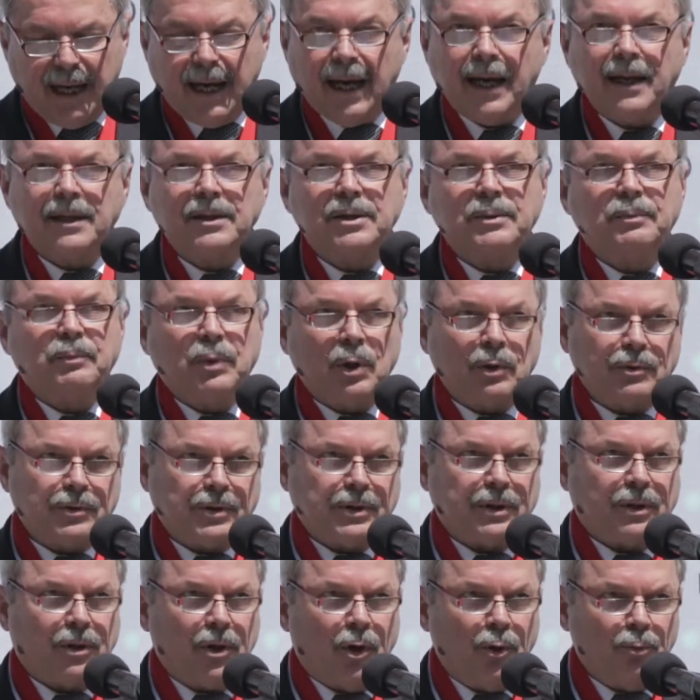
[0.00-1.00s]
and
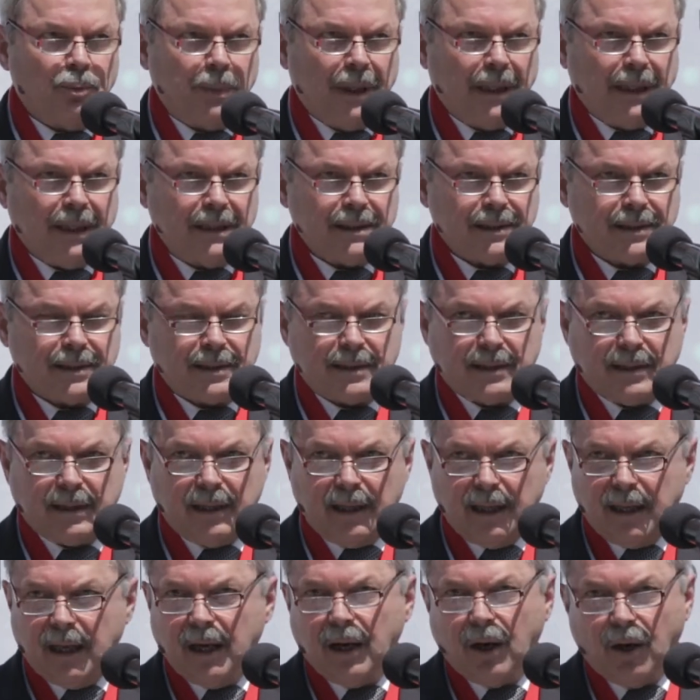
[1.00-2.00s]
post-communist
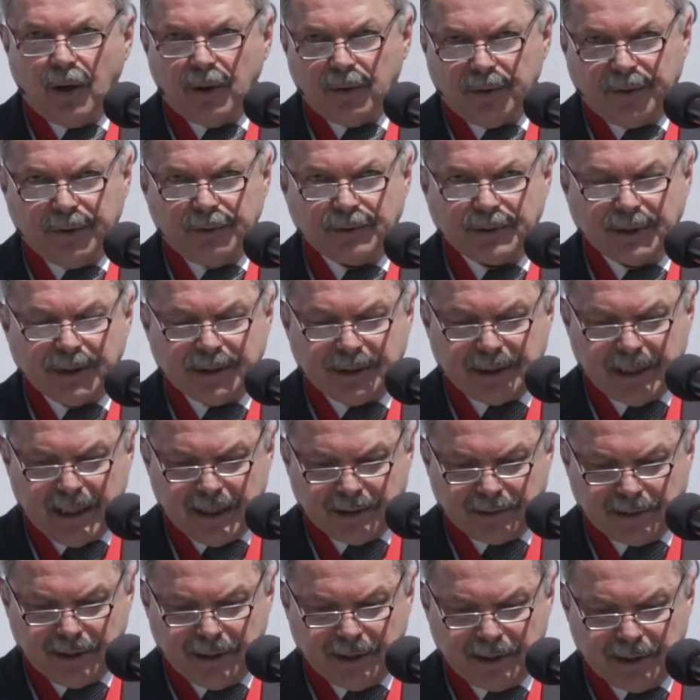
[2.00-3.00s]

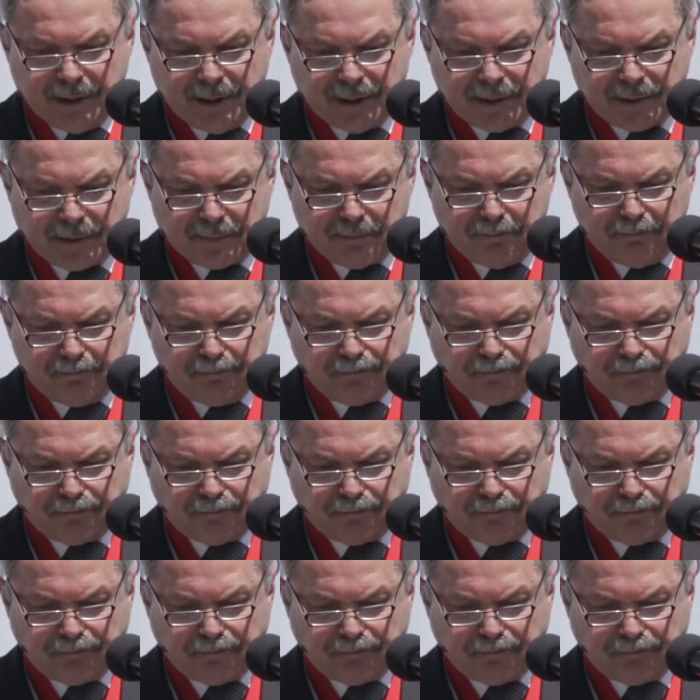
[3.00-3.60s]
authoritarianism.